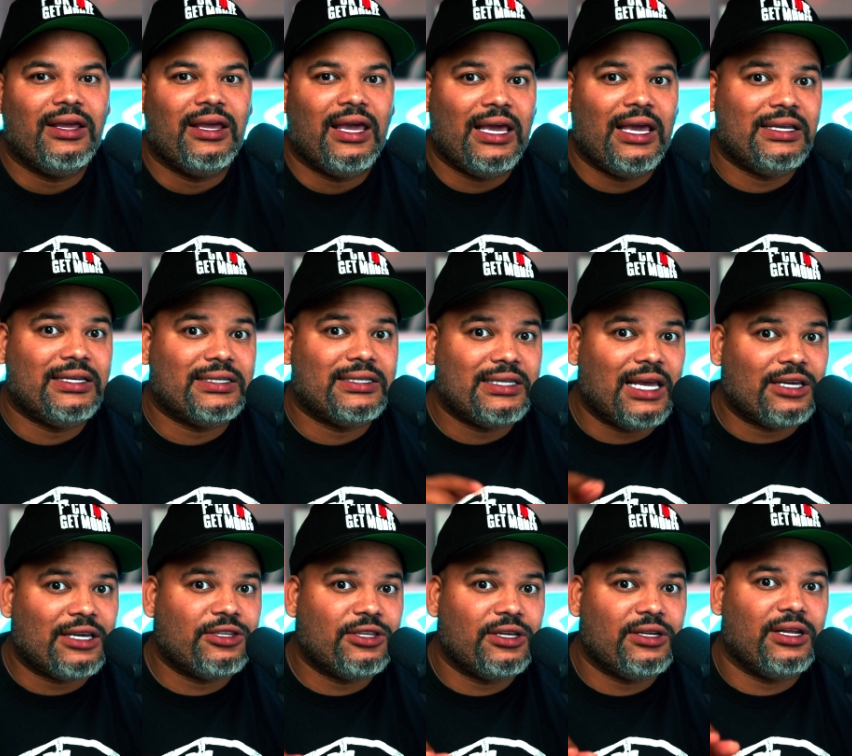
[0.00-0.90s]
a
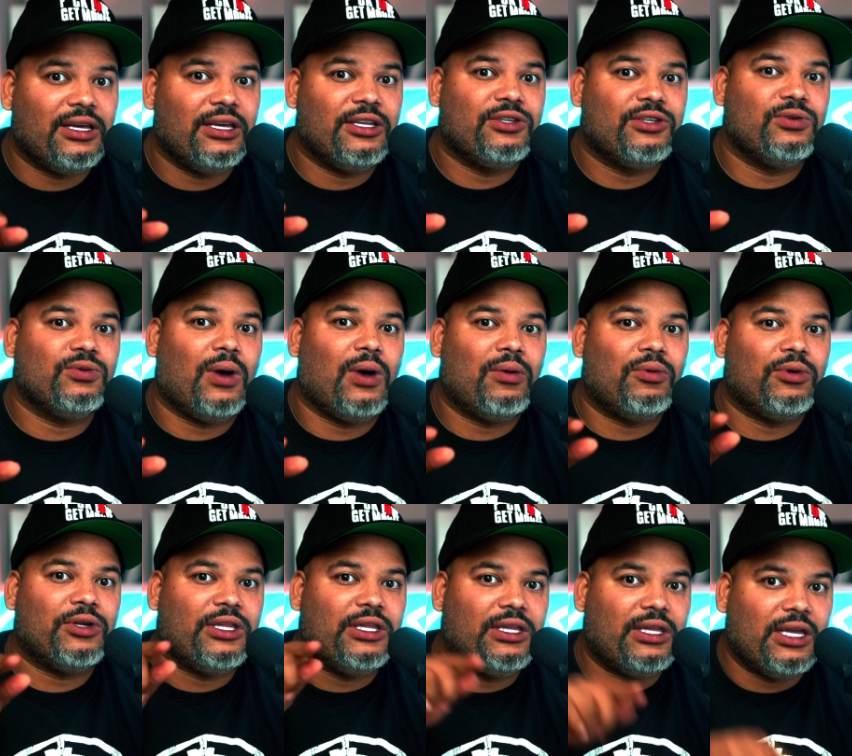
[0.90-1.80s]
section into our
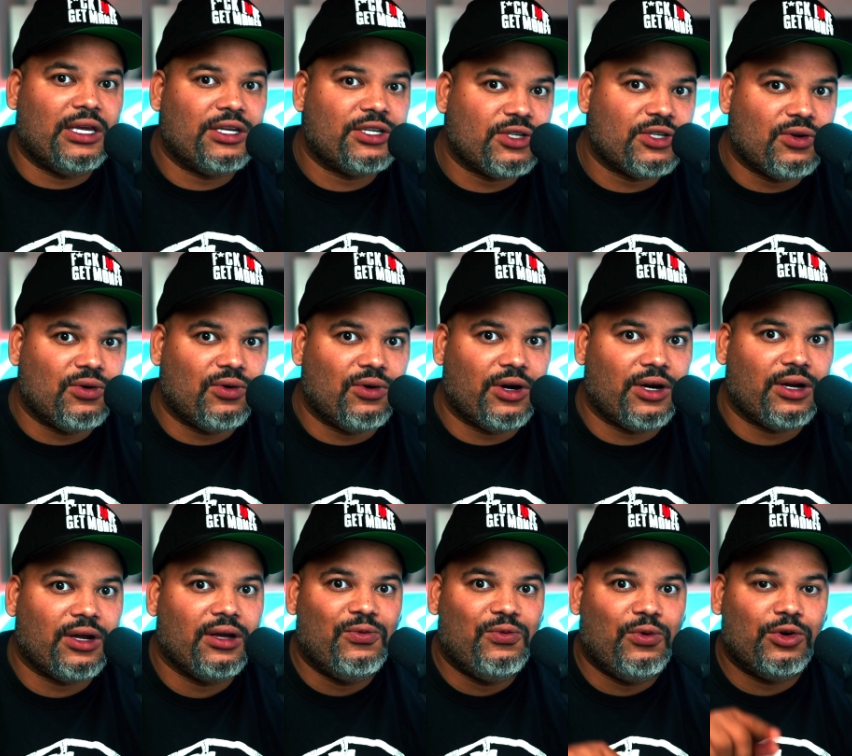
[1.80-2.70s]
Discord
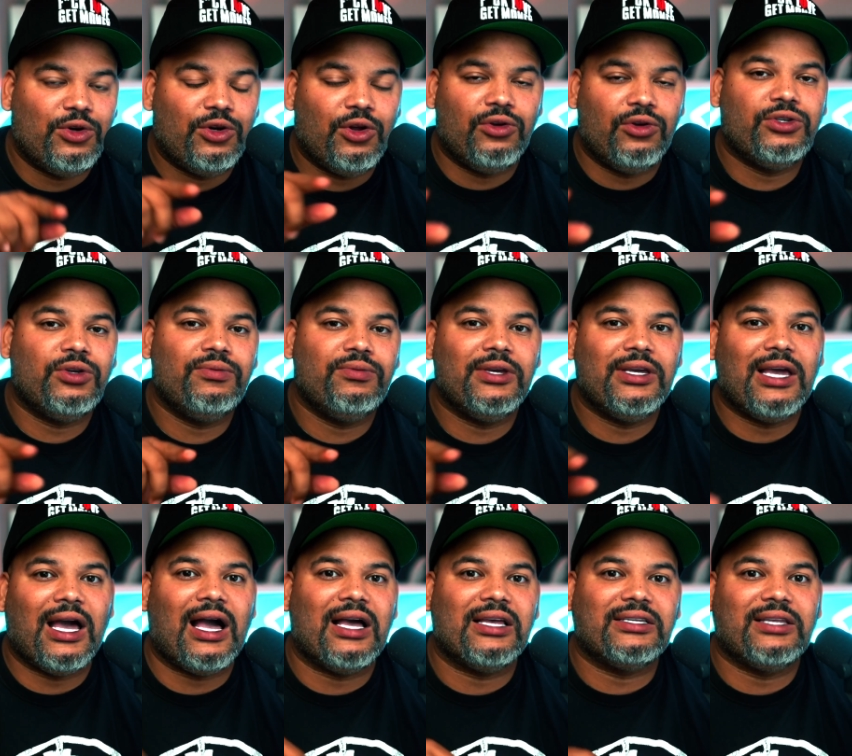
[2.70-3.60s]
for those of you
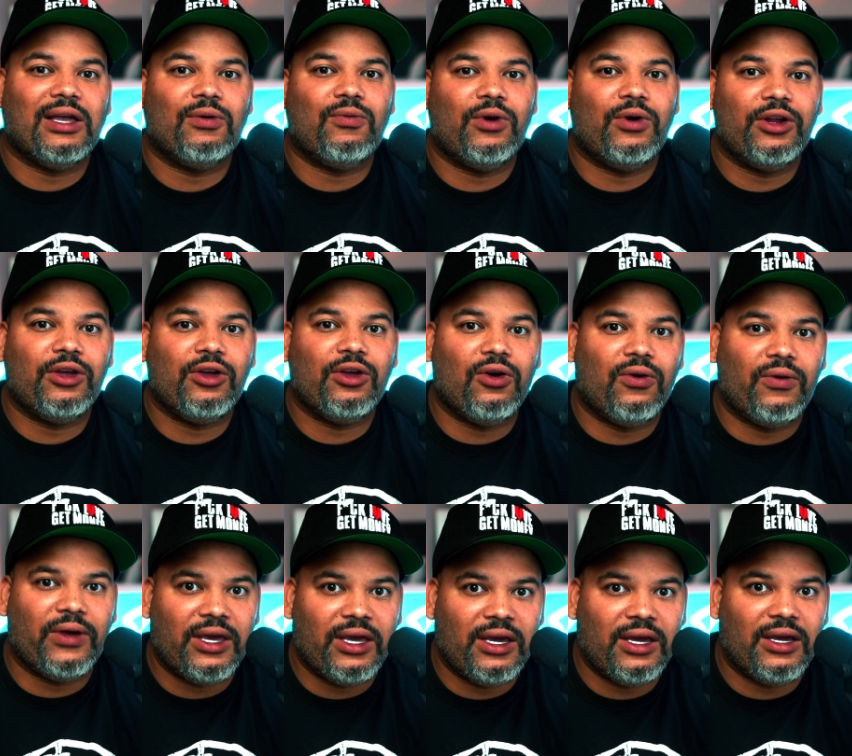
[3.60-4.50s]
guys that want to go
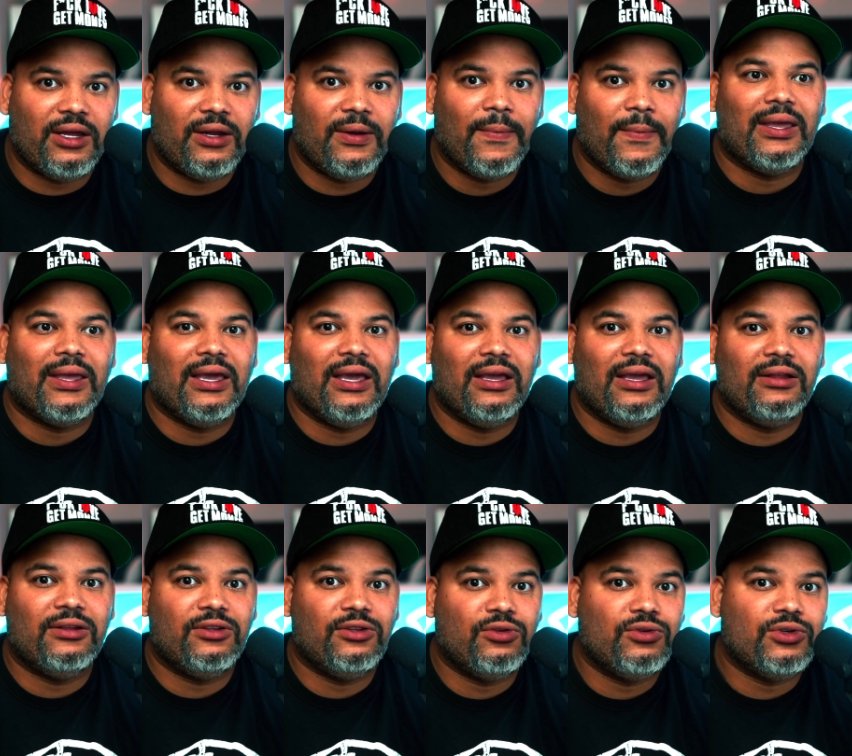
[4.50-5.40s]
in
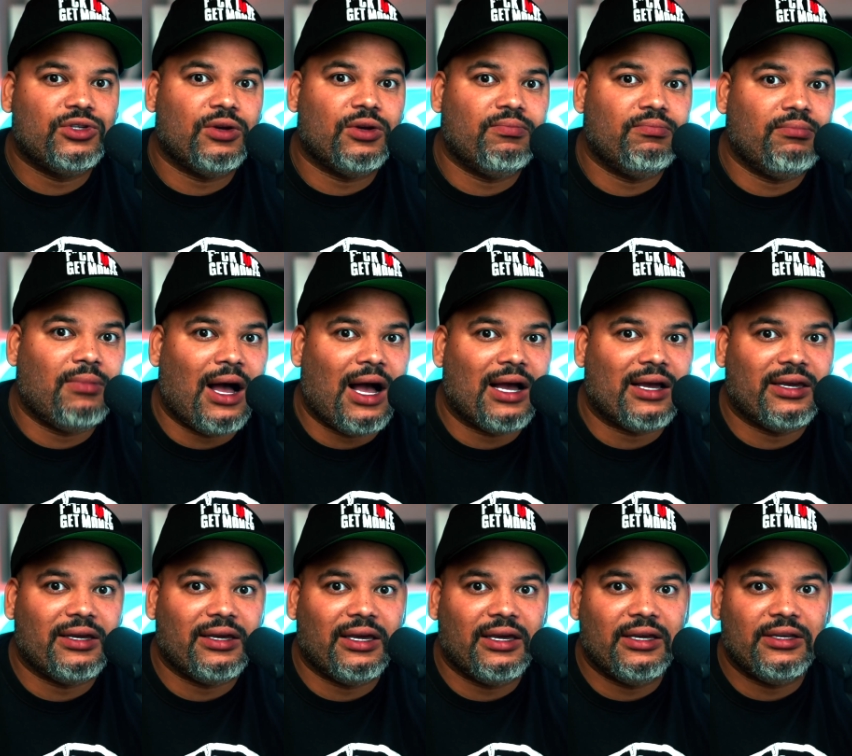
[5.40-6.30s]
and do some
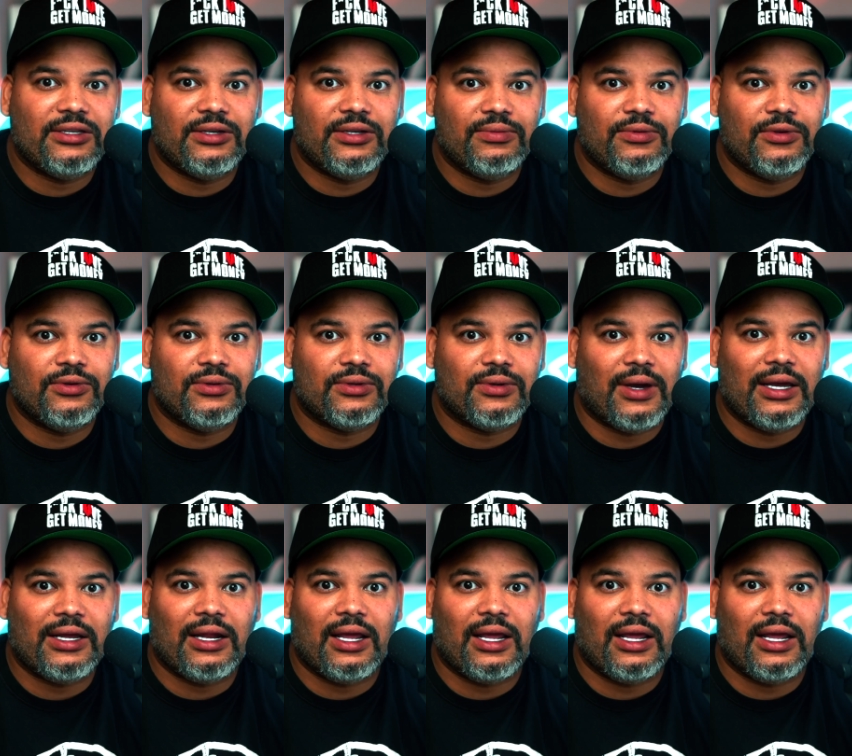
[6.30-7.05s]
mocking interviews, right?